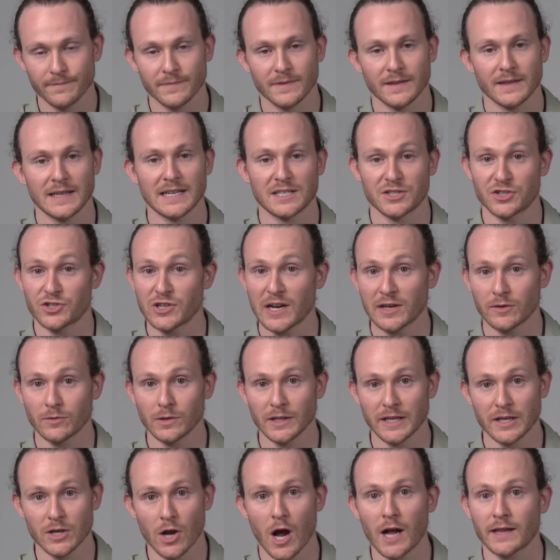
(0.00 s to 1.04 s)
that's
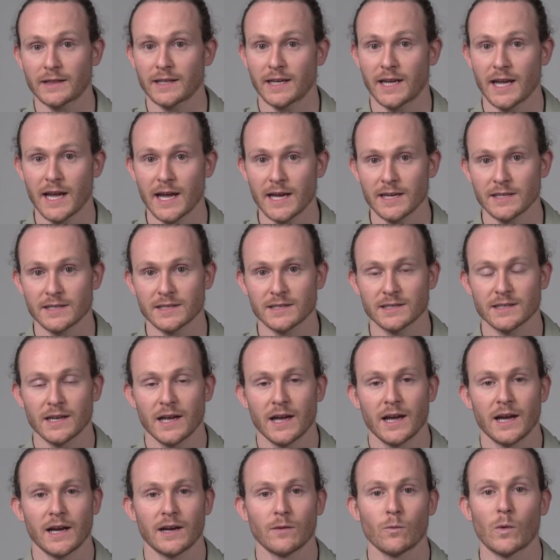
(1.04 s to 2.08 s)
generally not the case.
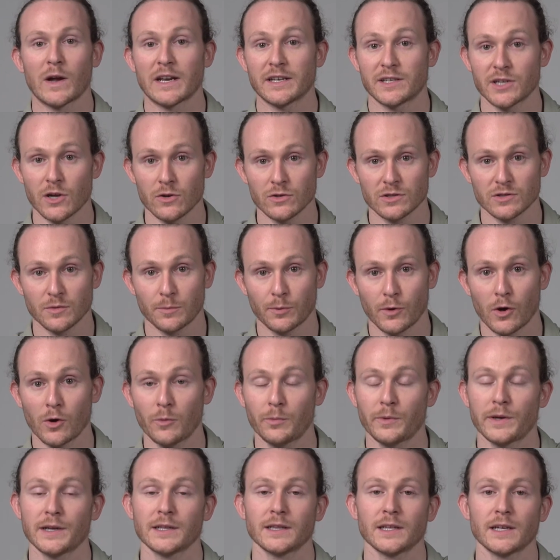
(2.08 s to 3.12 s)
When dosed
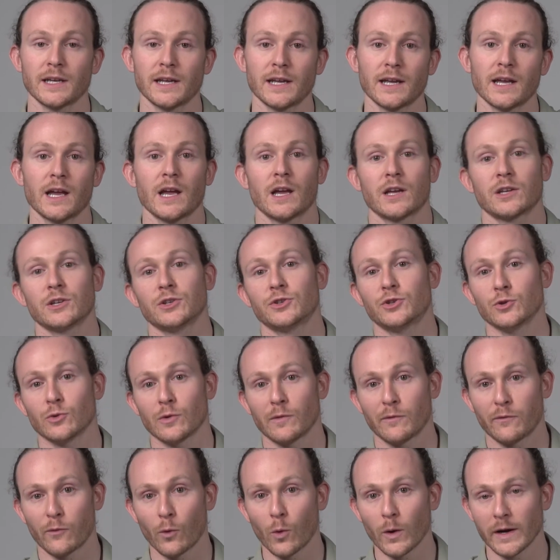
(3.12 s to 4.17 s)
appropriately, you do
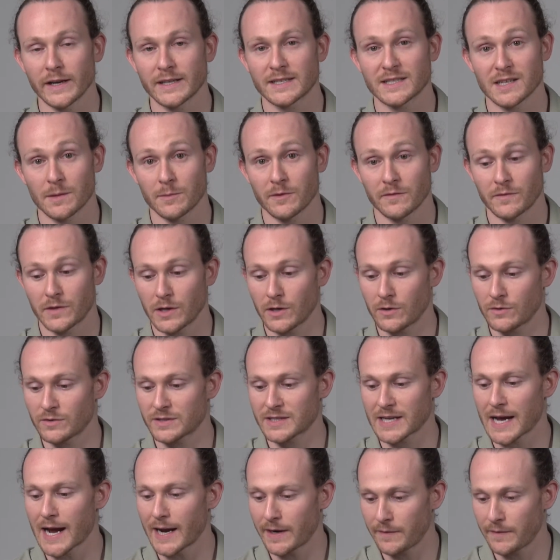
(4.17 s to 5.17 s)
avoid some of those side